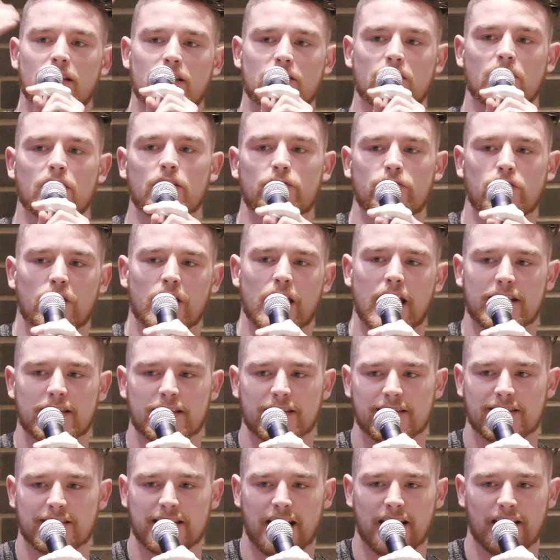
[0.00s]
So if you guys
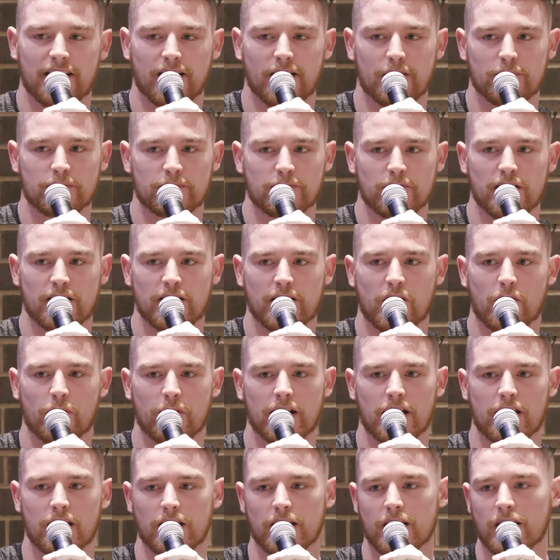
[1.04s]
could stand up really
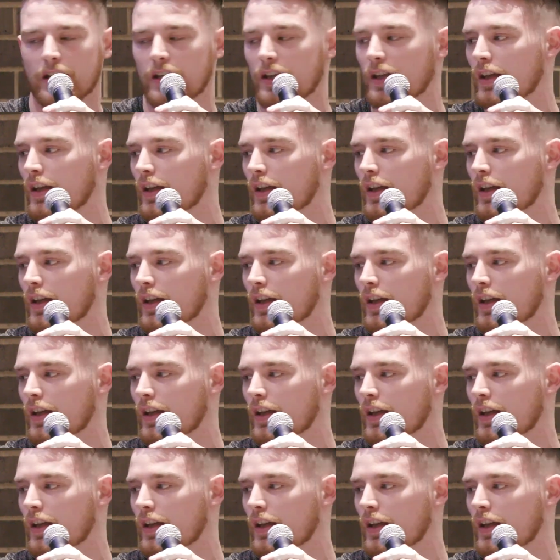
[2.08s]
quickly.